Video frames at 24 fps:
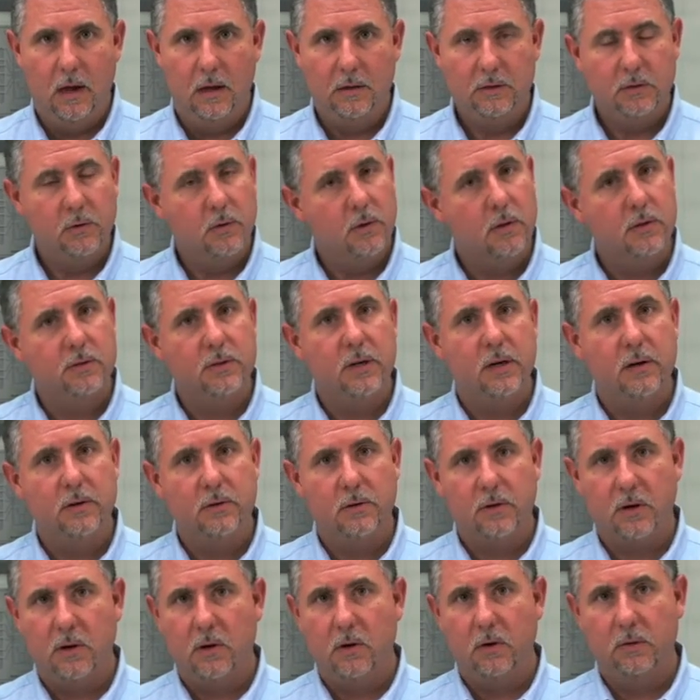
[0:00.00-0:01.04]
So with those error
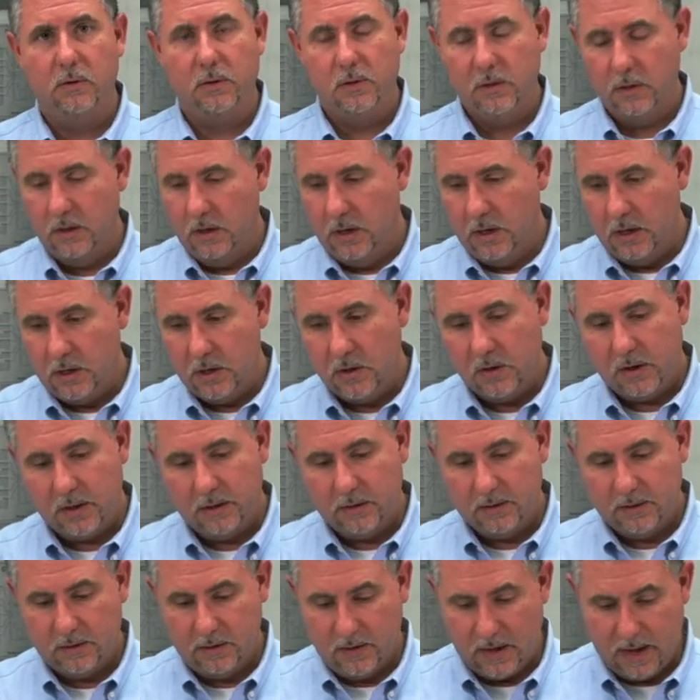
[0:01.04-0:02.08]
codes, you
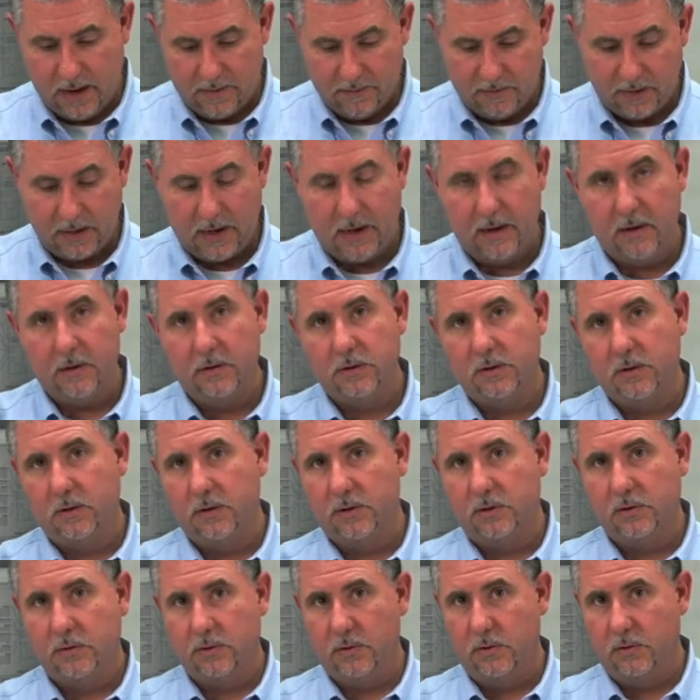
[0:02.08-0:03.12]
can navigate or
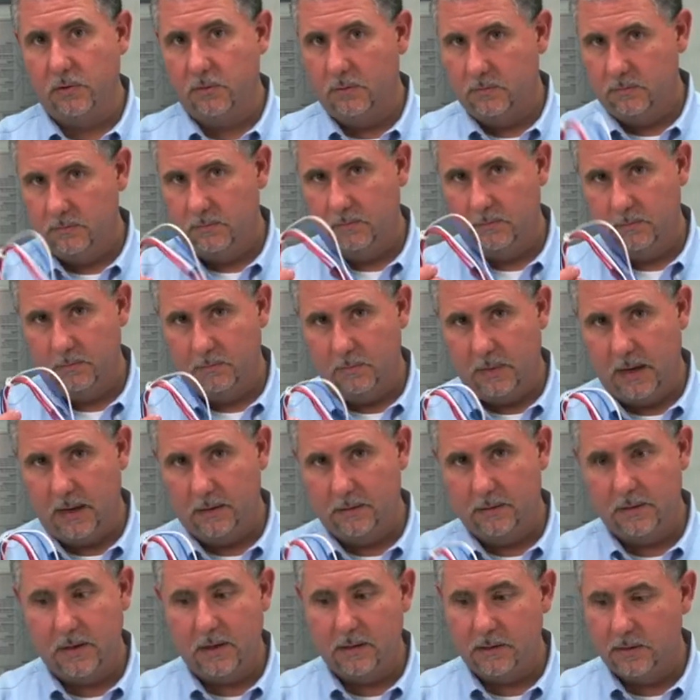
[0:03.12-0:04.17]
search through
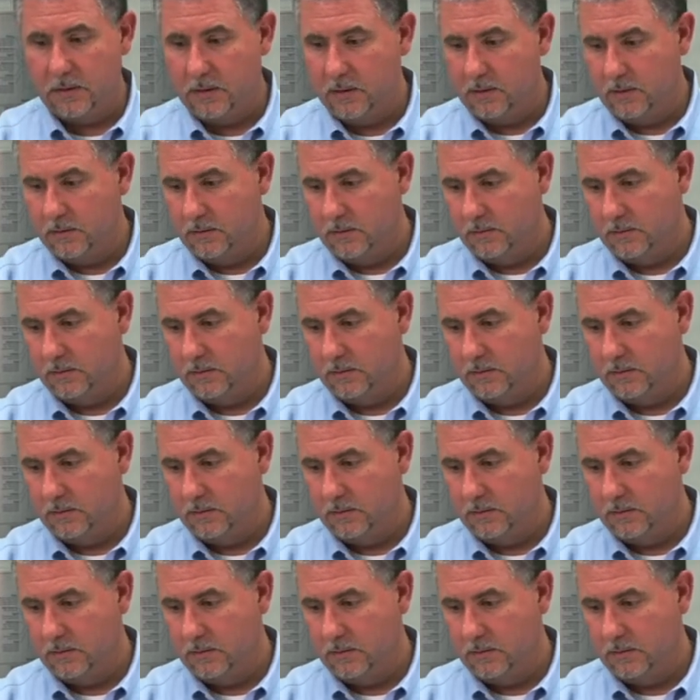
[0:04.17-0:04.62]
bad sensor,